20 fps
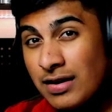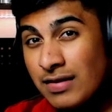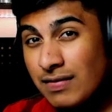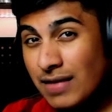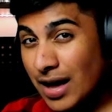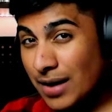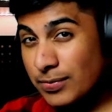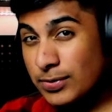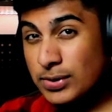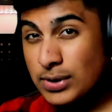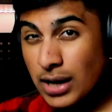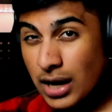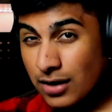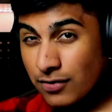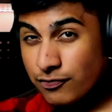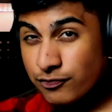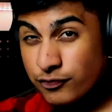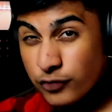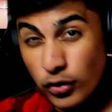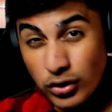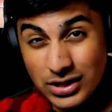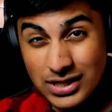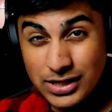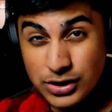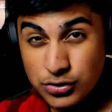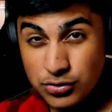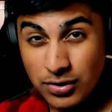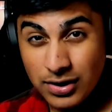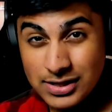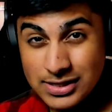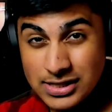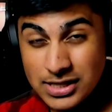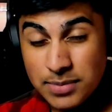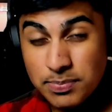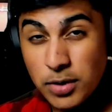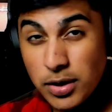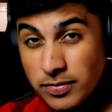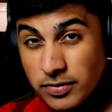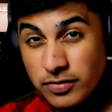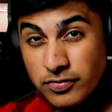I would not fully trust the
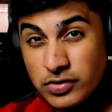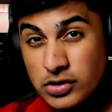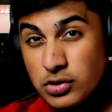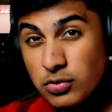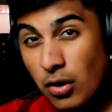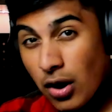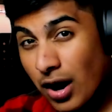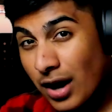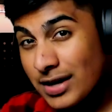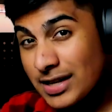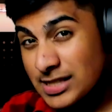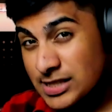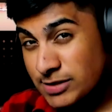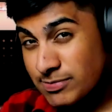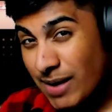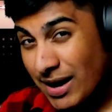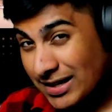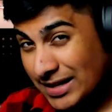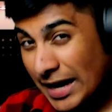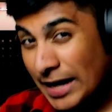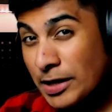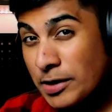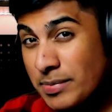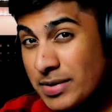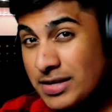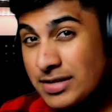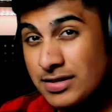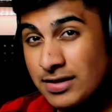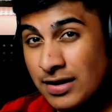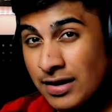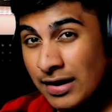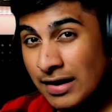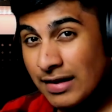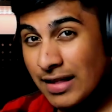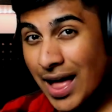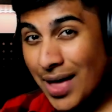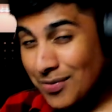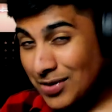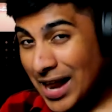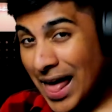mobile view on inspect element.
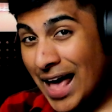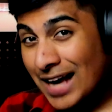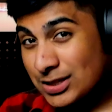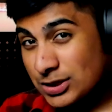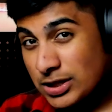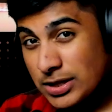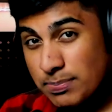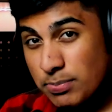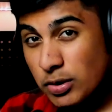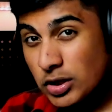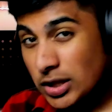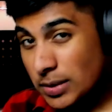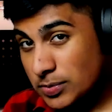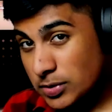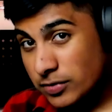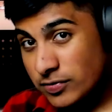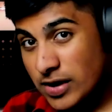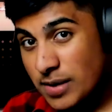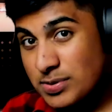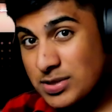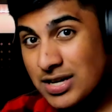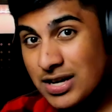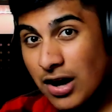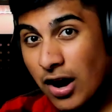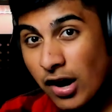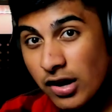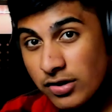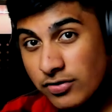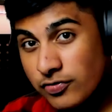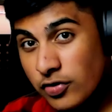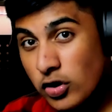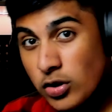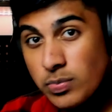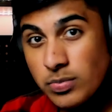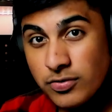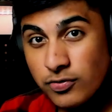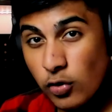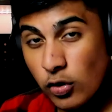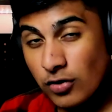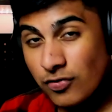I would actually pull up your website on a phone
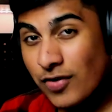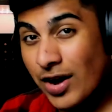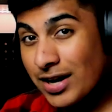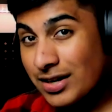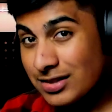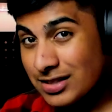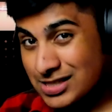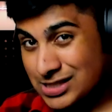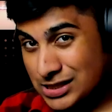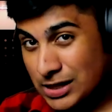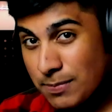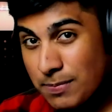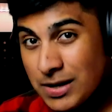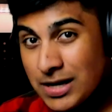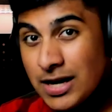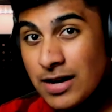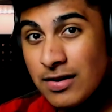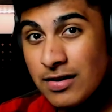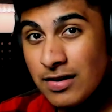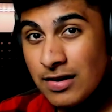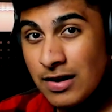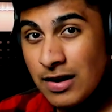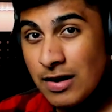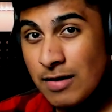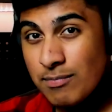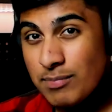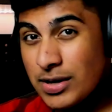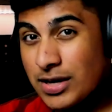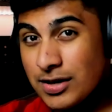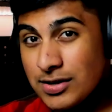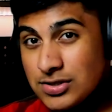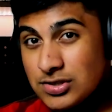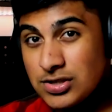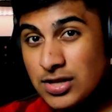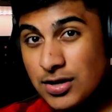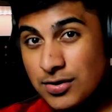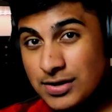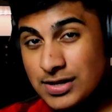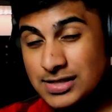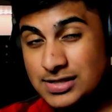before finally shipping it, because
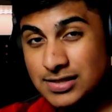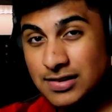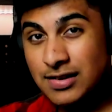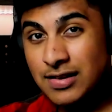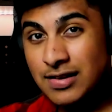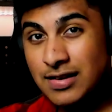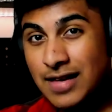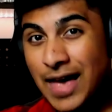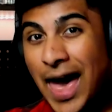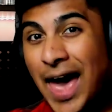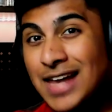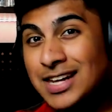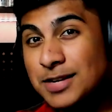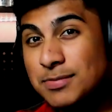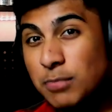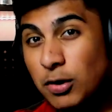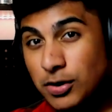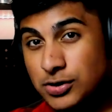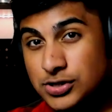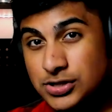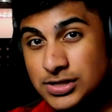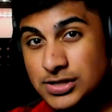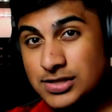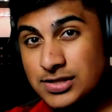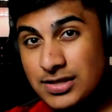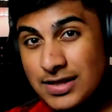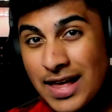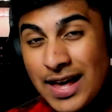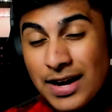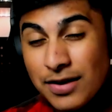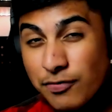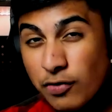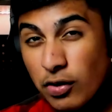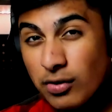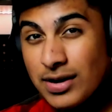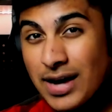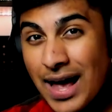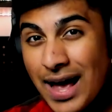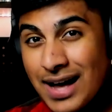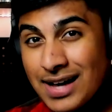there is added margins that a
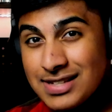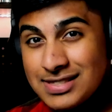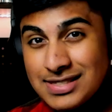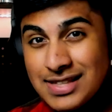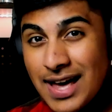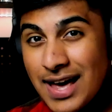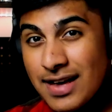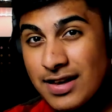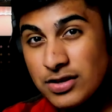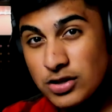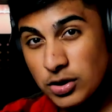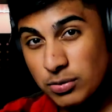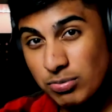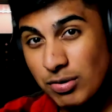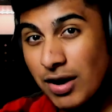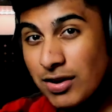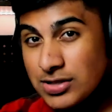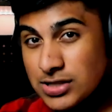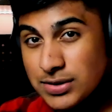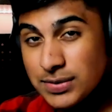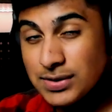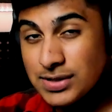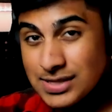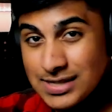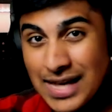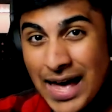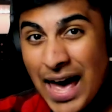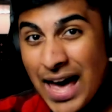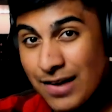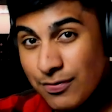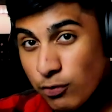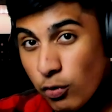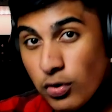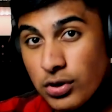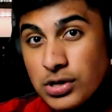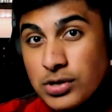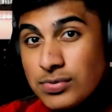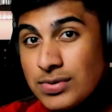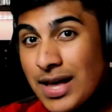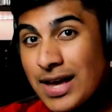phone has that your browser will just add for
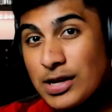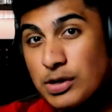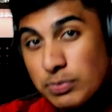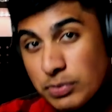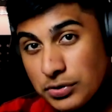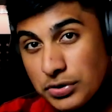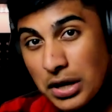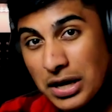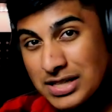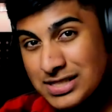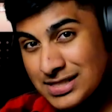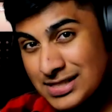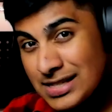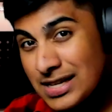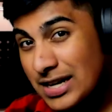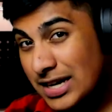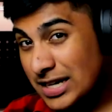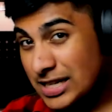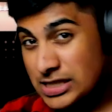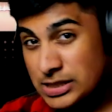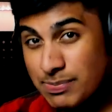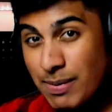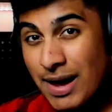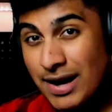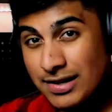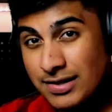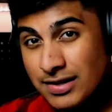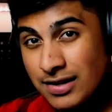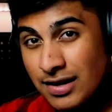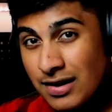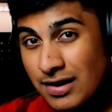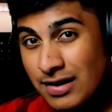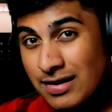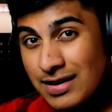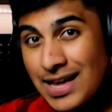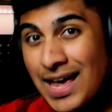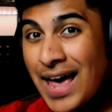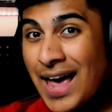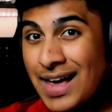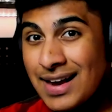you that you will not see in inspect
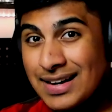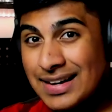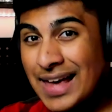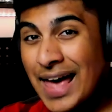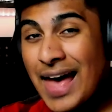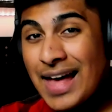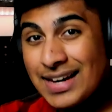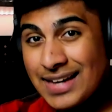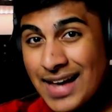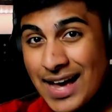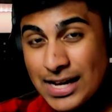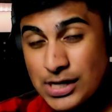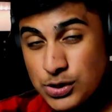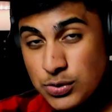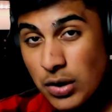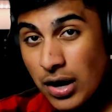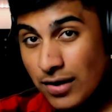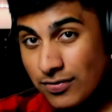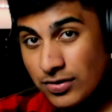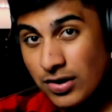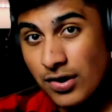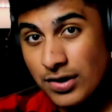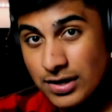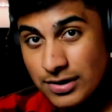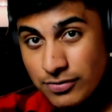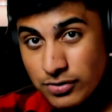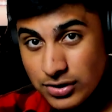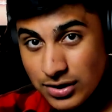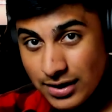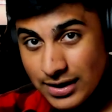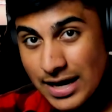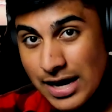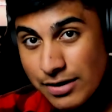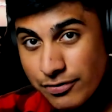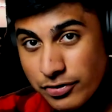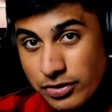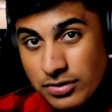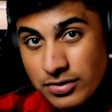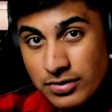and can catch you off guard if you're not careful.